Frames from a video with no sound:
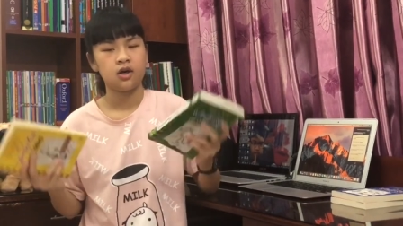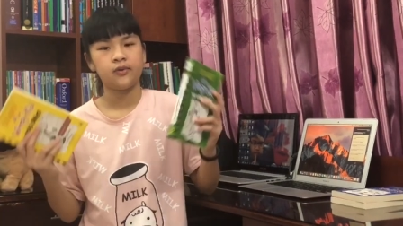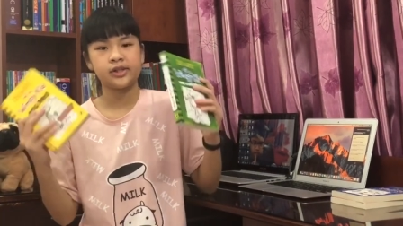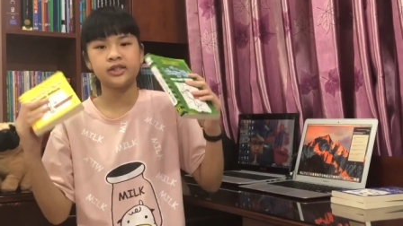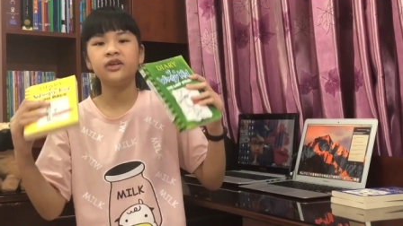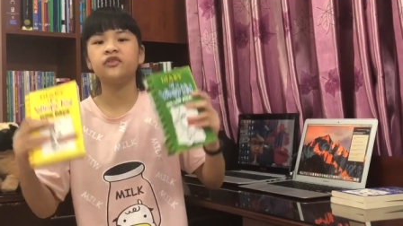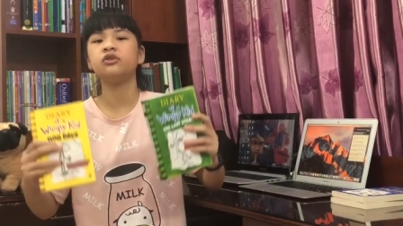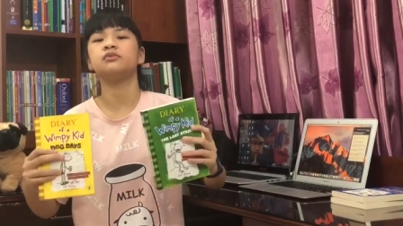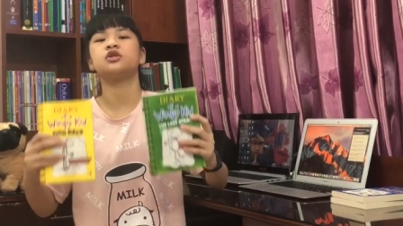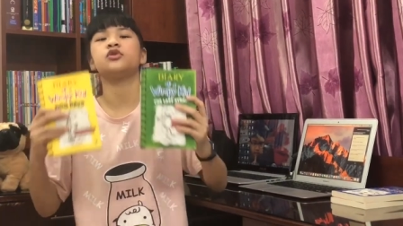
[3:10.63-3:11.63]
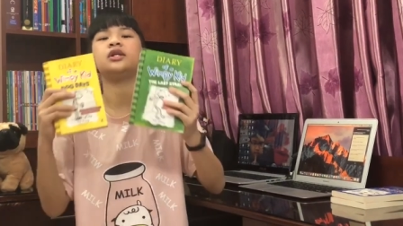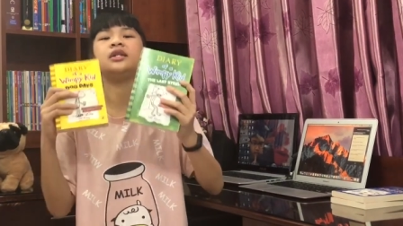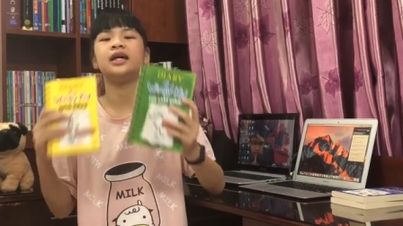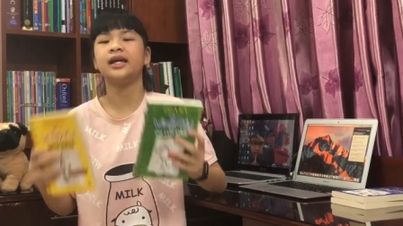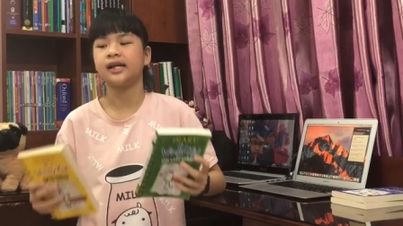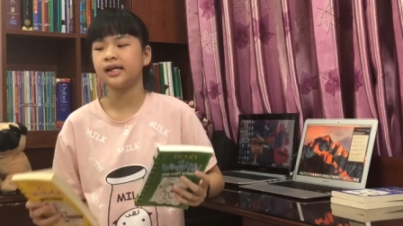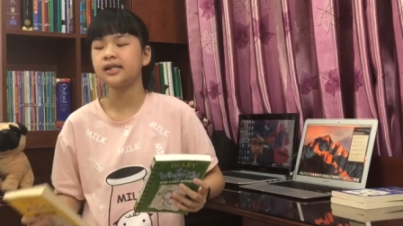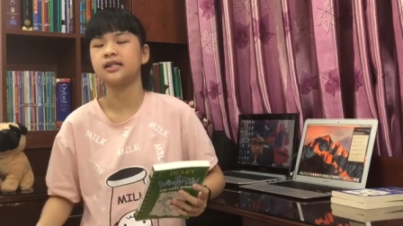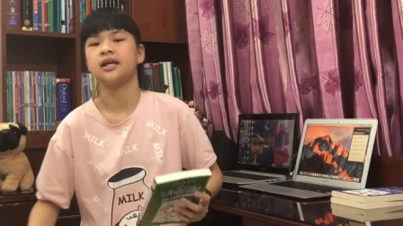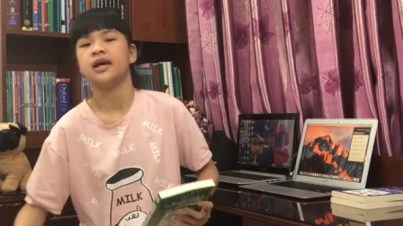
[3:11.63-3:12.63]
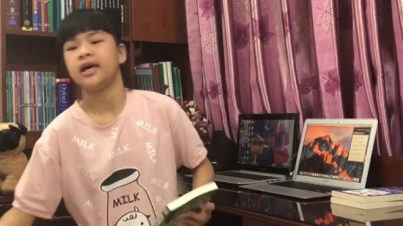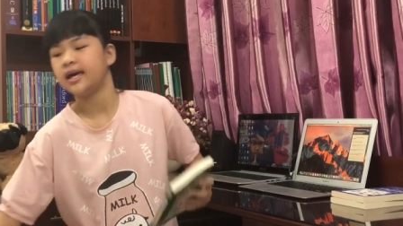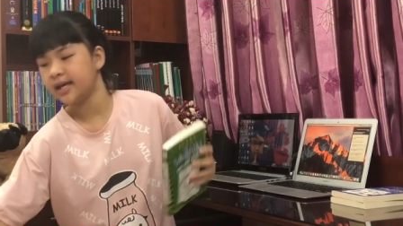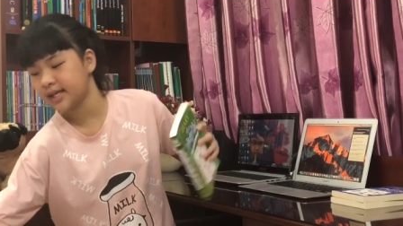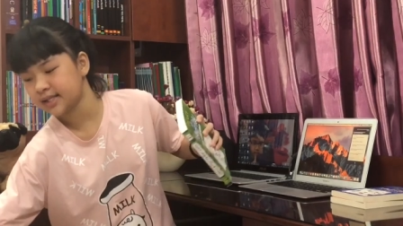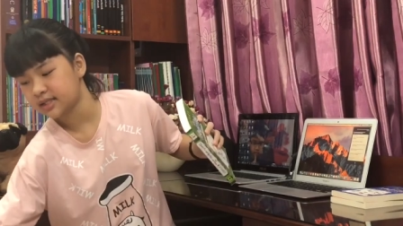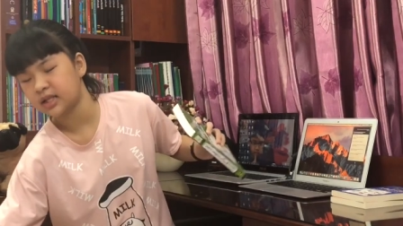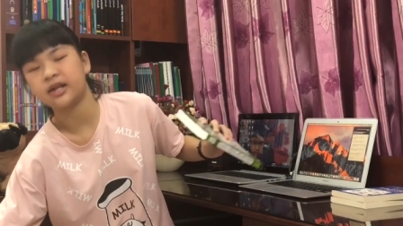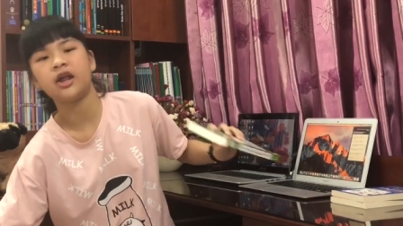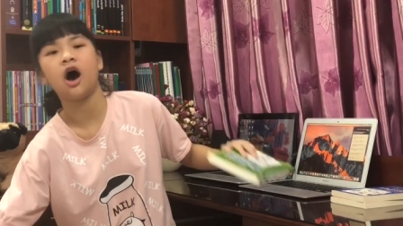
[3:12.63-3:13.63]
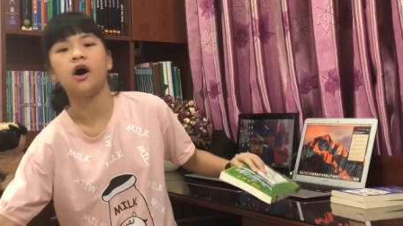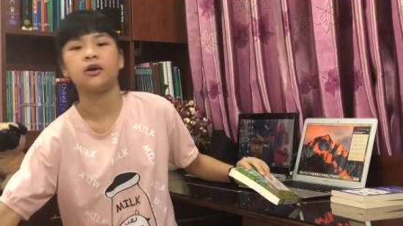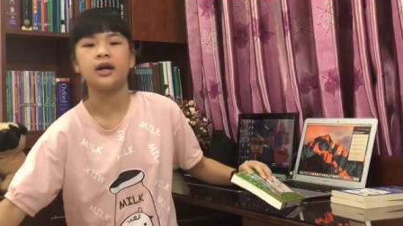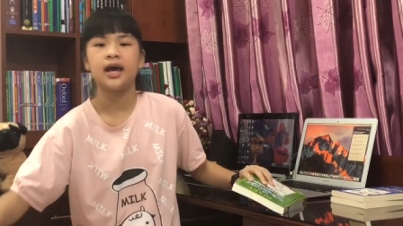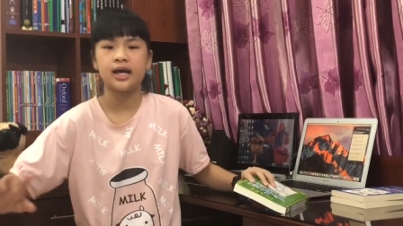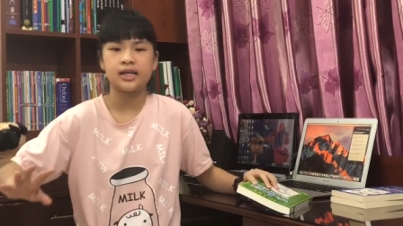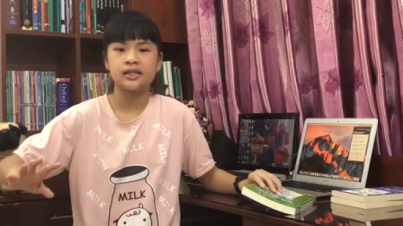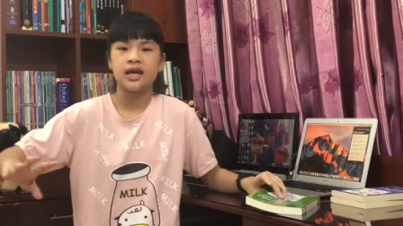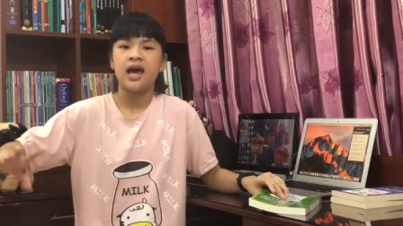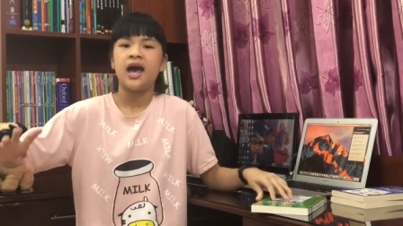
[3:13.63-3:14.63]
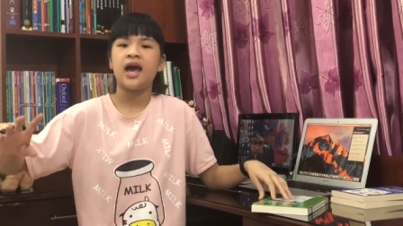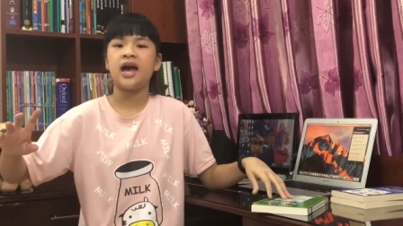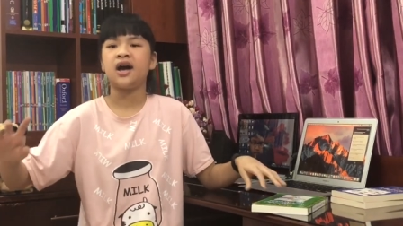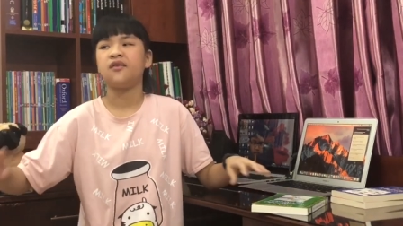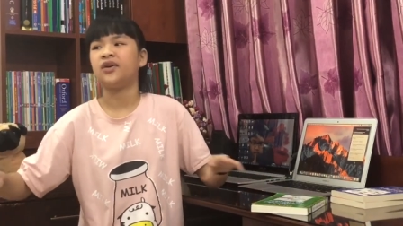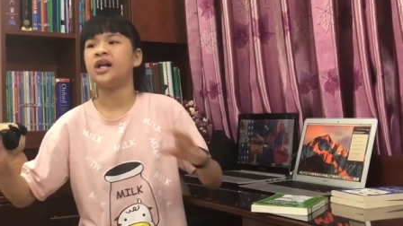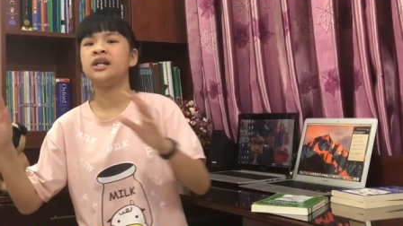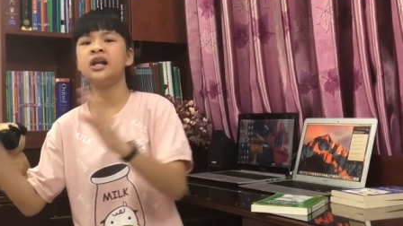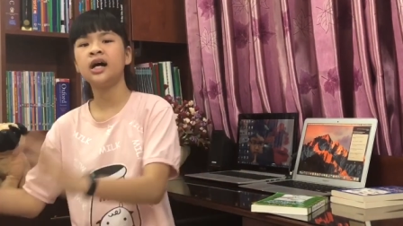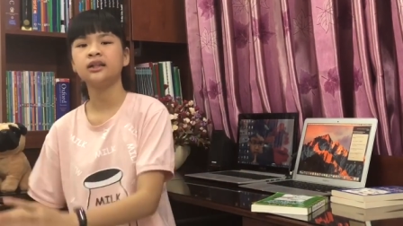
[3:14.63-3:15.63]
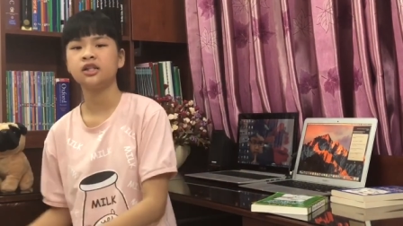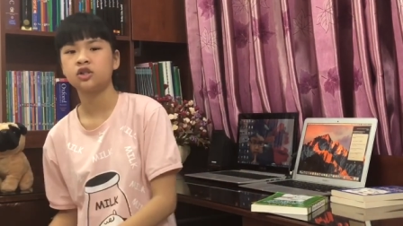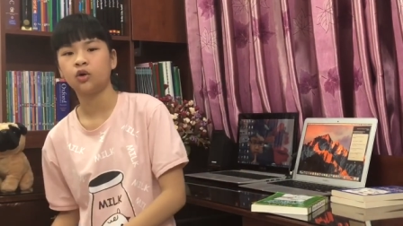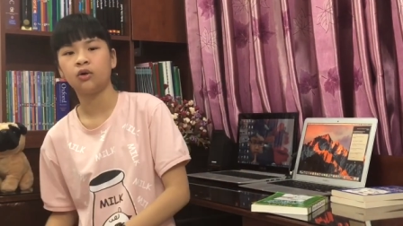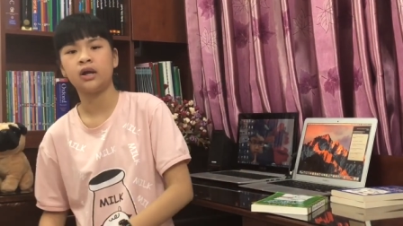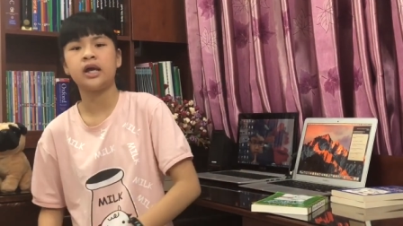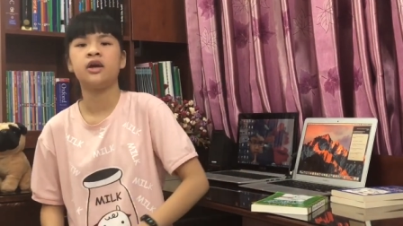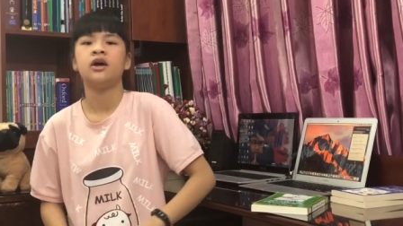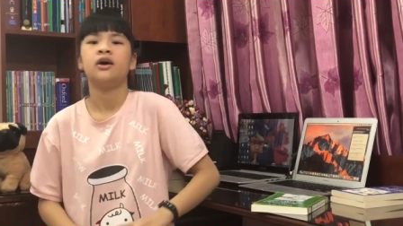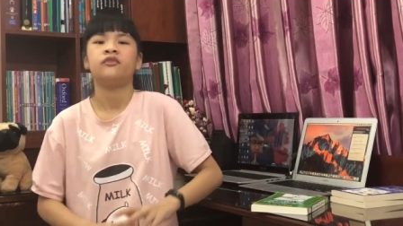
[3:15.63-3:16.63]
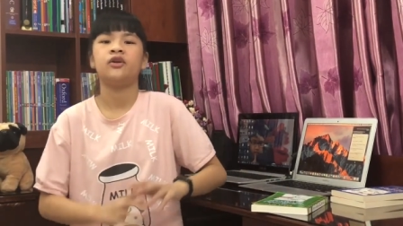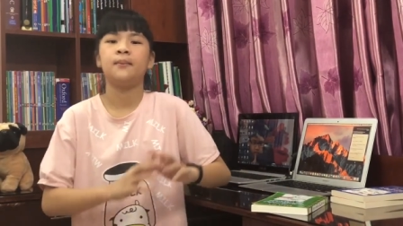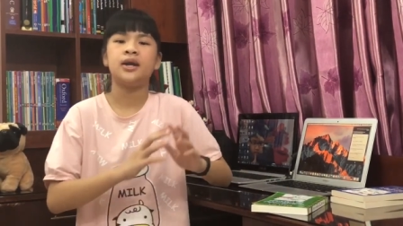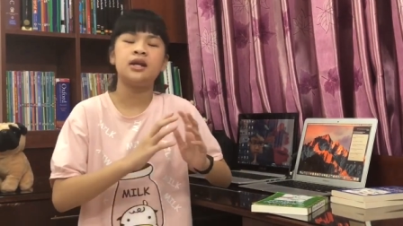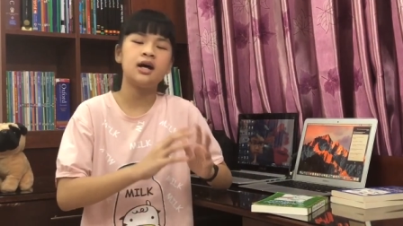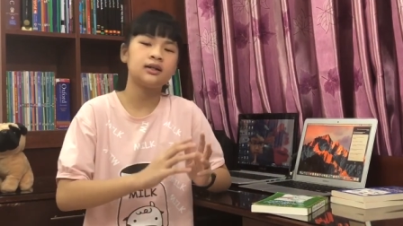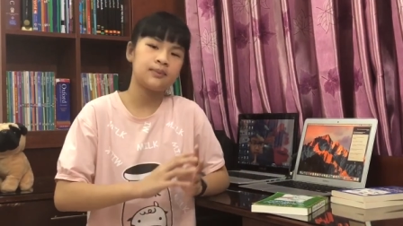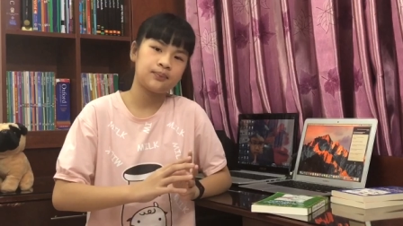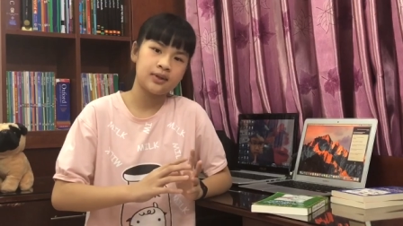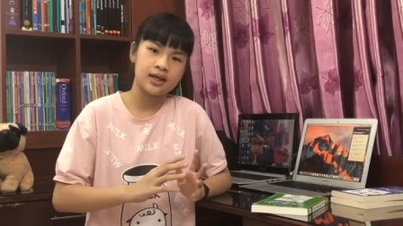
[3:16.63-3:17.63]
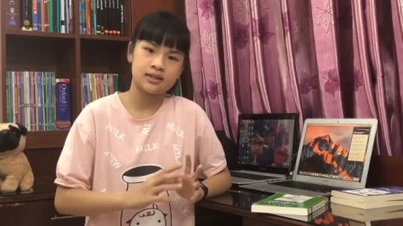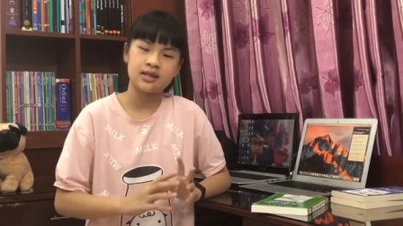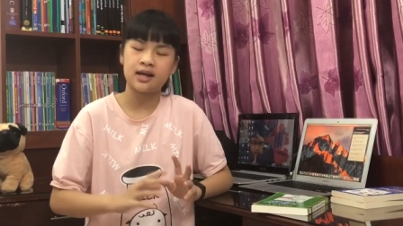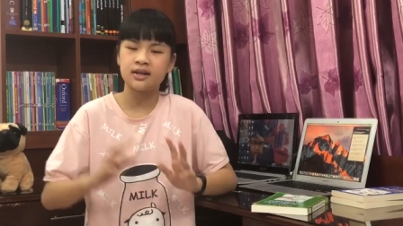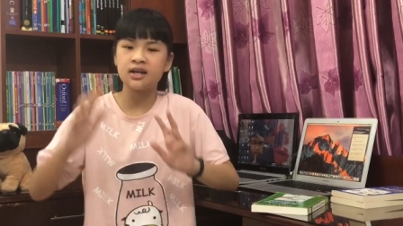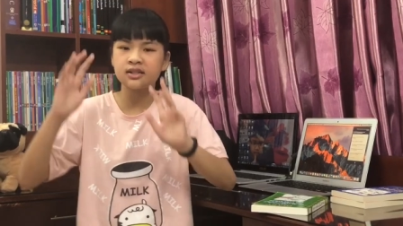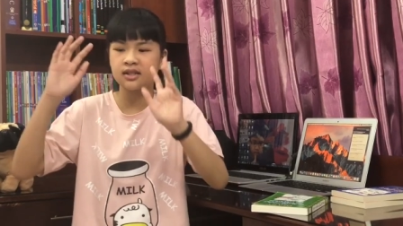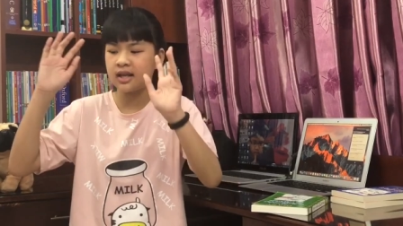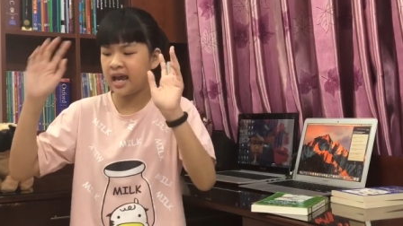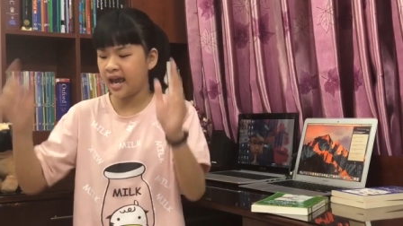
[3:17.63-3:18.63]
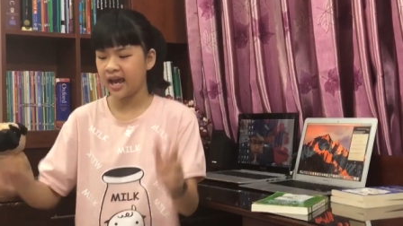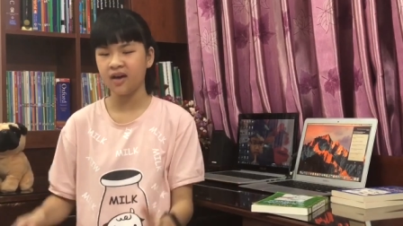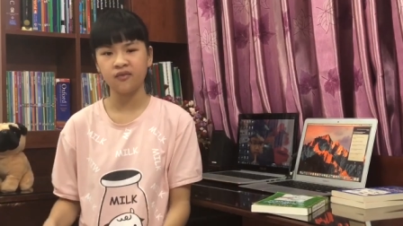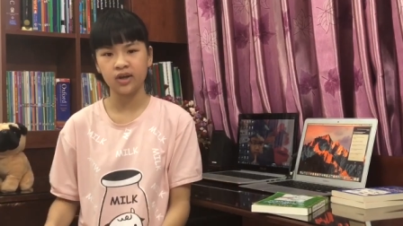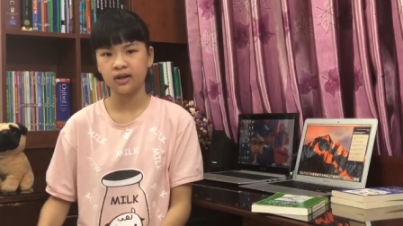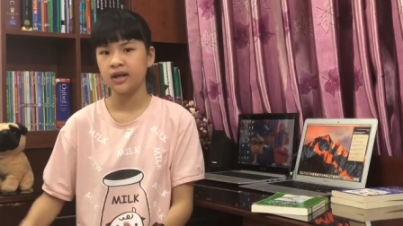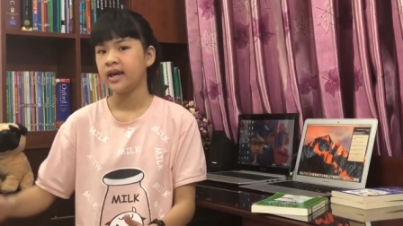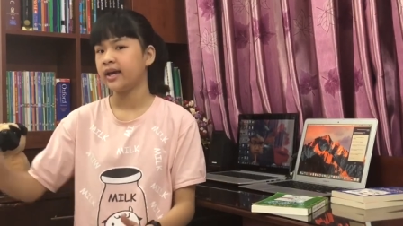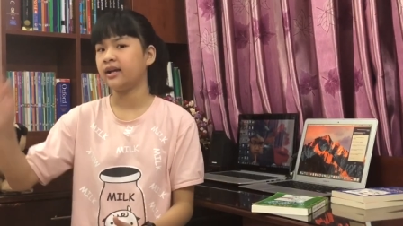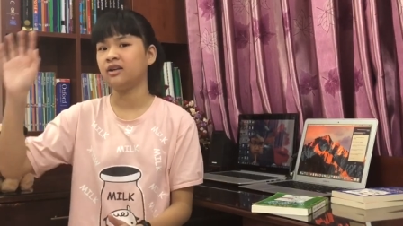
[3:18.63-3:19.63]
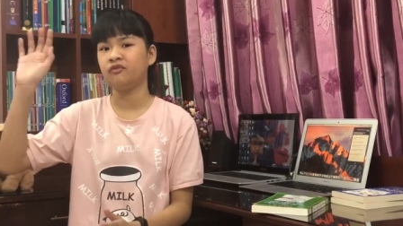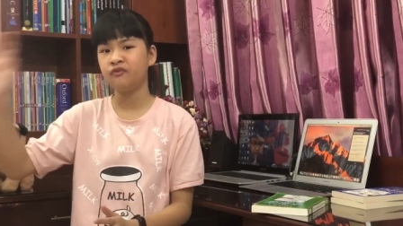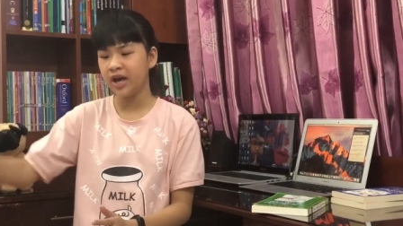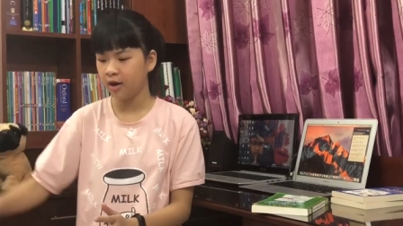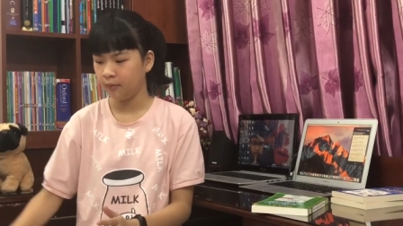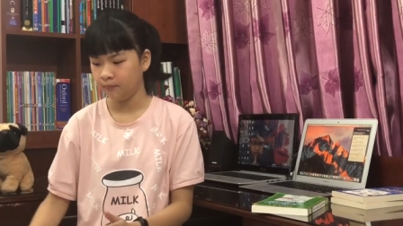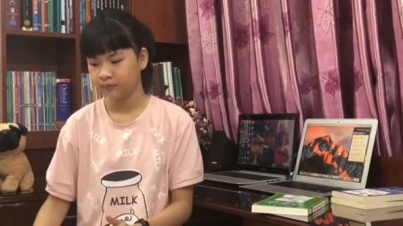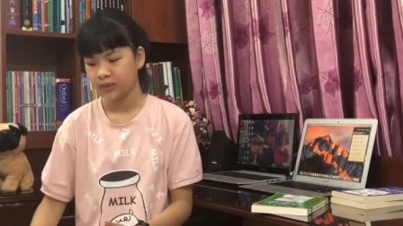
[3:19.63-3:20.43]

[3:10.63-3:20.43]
What's different between these is the dog days have another story from another place that doesn't have it in the film.